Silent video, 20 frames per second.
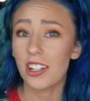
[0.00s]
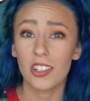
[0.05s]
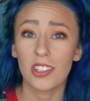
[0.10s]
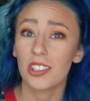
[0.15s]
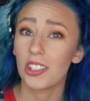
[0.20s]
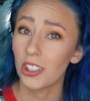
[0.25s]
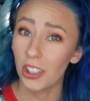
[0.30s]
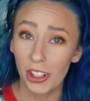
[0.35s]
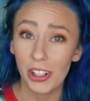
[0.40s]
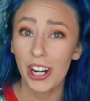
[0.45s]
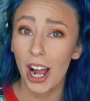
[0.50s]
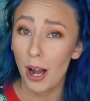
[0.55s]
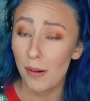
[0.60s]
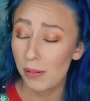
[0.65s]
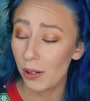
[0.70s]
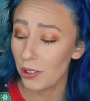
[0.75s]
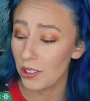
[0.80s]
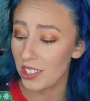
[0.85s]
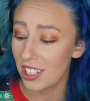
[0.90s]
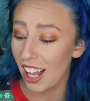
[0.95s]
just could not
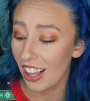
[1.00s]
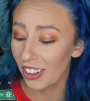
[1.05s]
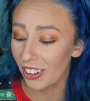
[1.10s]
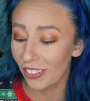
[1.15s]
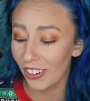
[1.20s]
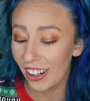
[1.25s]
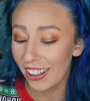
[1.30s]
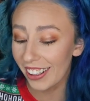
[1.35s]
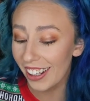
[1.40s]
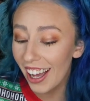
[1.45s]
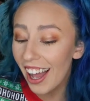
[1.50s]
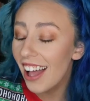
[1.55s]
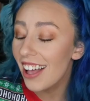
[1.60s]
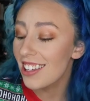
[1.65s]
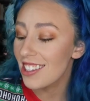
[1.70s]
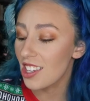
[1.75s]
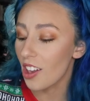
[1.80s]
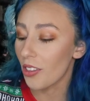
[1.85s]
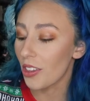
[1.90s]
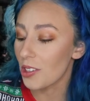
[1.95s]
post another one,
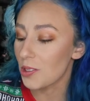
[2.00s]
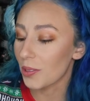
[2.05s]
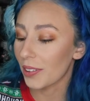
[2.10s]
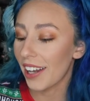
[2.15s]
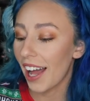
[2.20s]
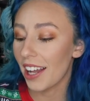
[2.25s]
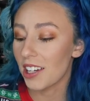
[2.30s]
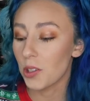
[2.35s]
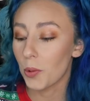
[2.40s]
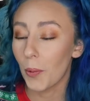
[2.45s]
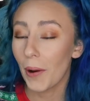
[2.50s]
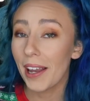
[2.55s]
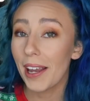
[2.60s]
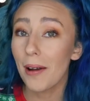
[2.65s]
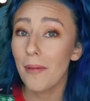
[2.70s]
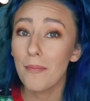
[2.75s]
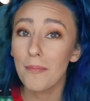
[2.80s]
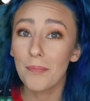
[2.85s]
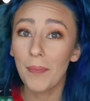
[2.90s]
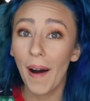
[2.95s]
so this one had to
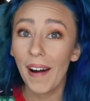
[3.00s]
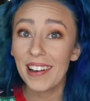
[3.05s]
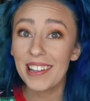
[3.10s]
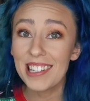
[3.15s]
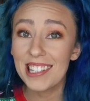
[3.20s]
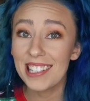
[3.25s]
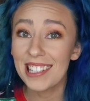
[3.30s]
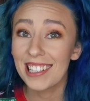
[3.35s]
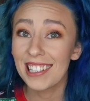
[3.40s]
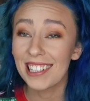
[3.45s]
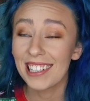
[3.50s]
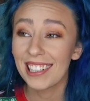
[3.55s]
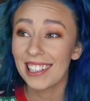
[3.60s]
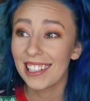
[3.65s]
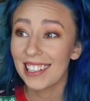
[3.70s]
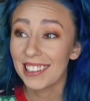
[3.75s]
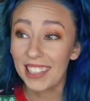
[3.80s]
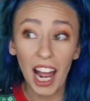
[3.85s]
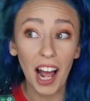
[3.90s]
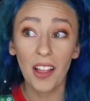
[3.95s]
wait. But
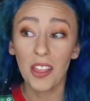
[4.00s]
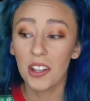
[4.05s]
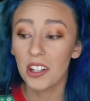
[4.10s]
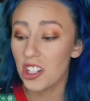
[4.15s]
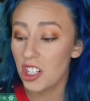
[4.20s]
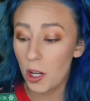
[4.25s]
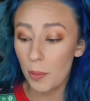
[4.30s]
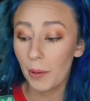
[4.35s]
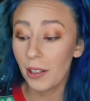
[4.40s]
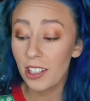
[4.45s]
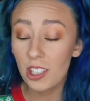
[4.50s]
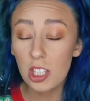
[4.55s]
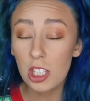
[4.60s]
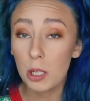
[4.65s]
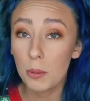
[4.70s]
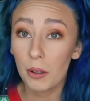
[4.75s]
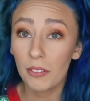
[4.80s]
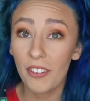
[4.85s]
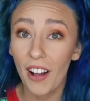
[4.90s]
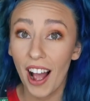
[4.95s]
yeah, their shipping is
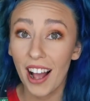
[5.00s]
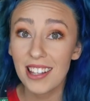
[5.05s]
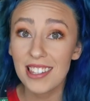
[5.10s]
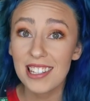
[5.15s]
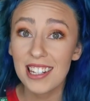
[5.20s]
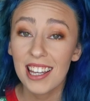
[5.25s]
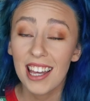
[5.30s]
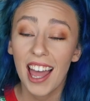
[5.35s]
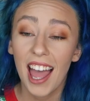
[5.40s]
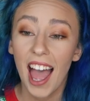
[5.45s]
super fast.